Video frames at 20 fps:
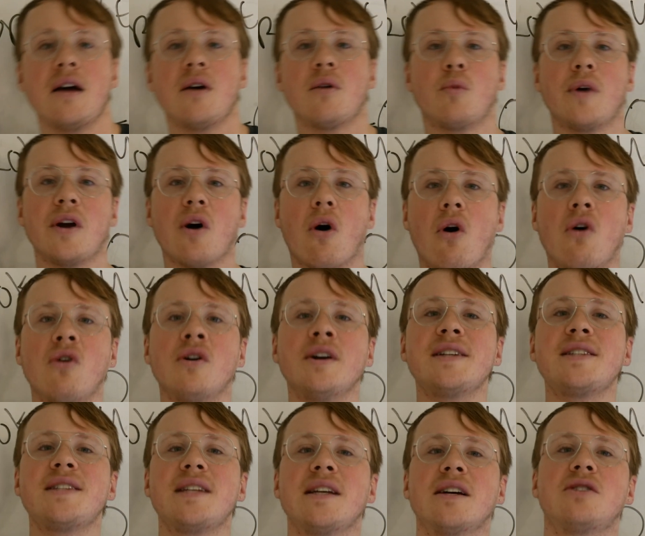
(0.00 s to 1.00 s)
We
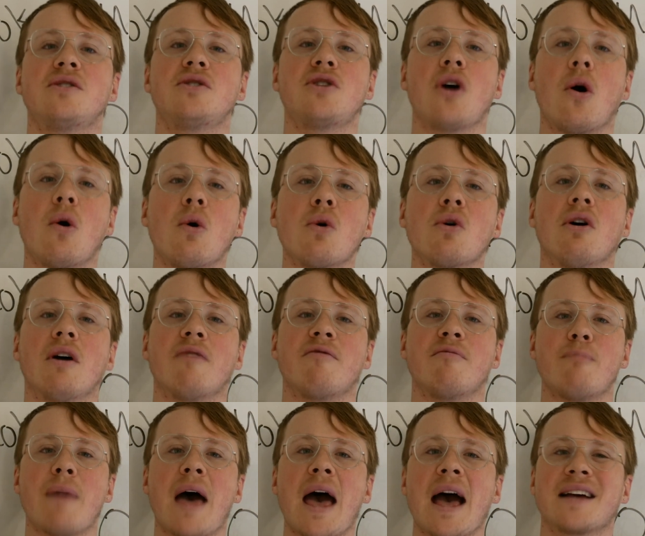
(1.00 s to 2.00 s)
only see a total of
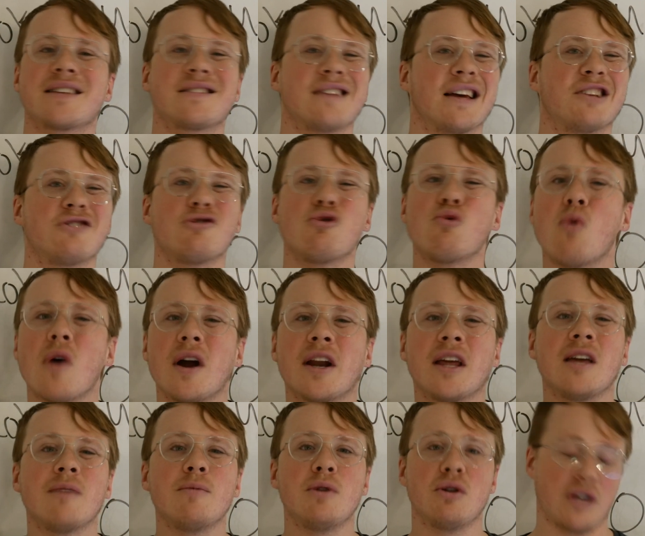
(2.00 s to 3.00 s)
max like
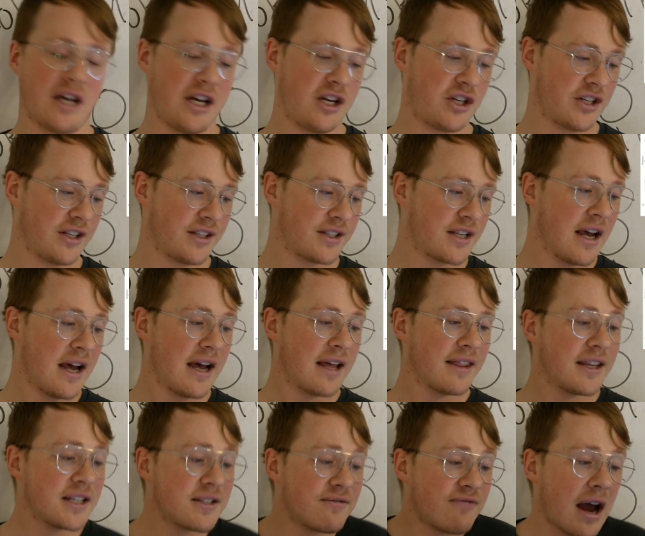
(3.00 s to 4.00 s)
20 mutations.
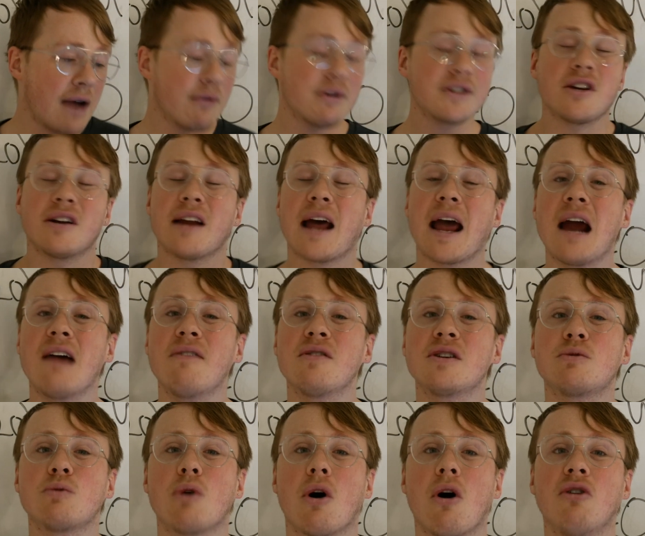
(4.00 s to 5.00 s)
This virus on
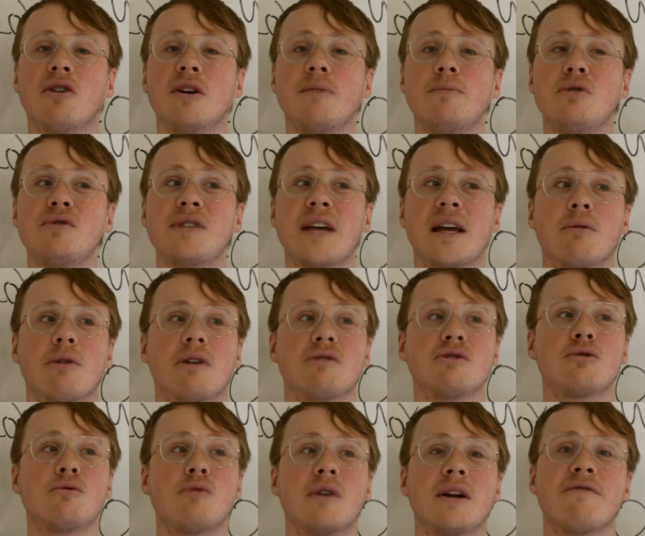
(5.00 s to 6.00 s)
average will only mutate around
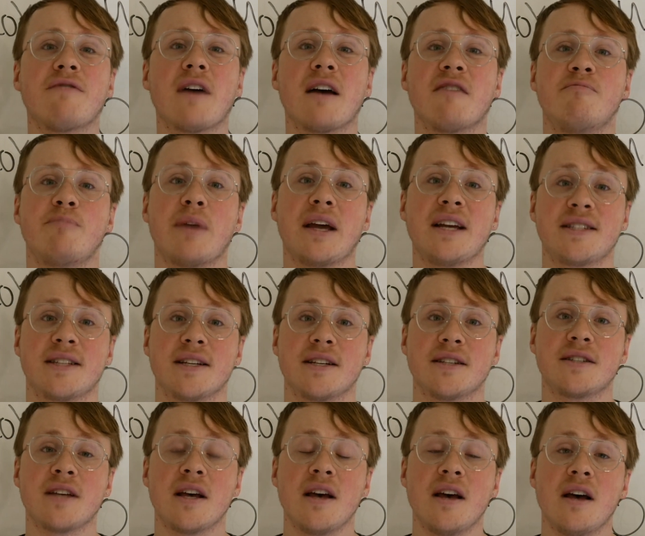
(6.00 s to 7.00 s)
25
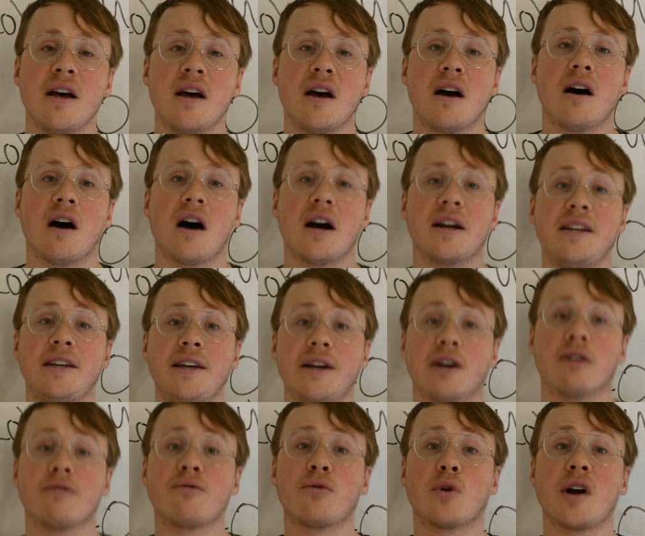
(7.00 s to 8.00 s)
bases a
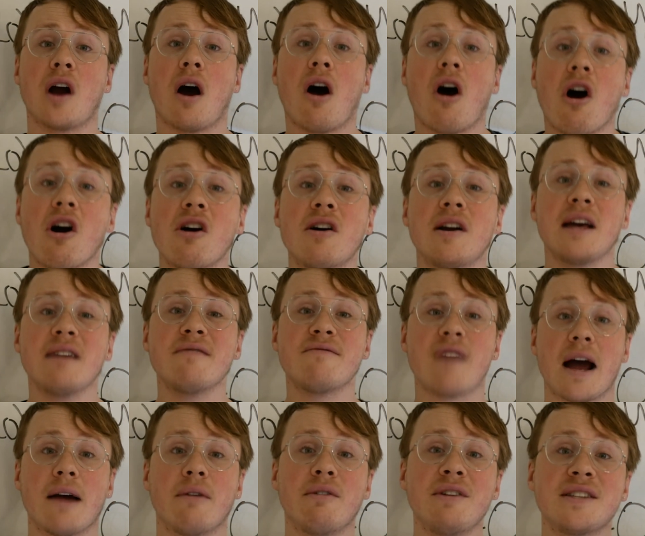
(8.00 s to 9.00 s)
year. For an RNA
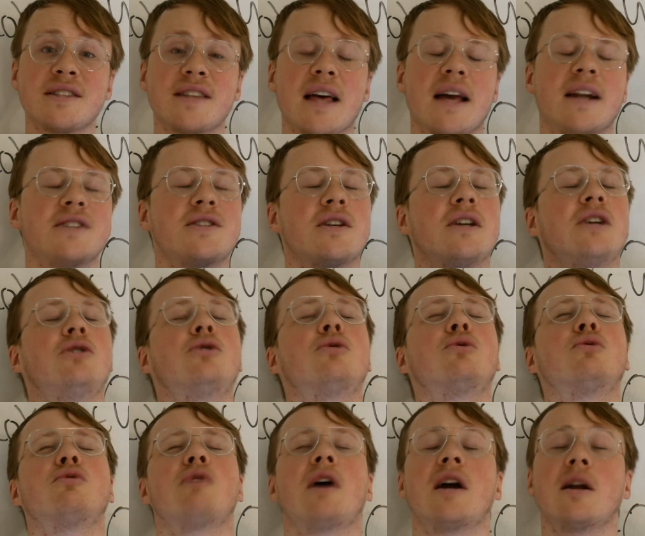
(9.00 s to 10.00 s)
virus, that is
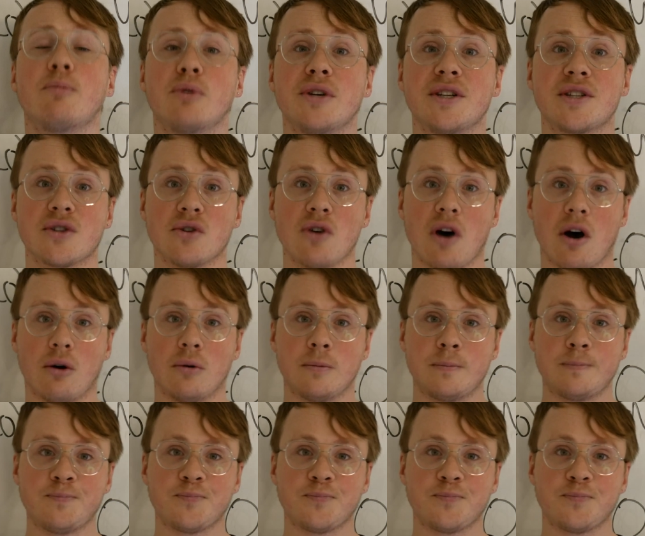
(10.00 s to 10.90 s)
incredibly slow.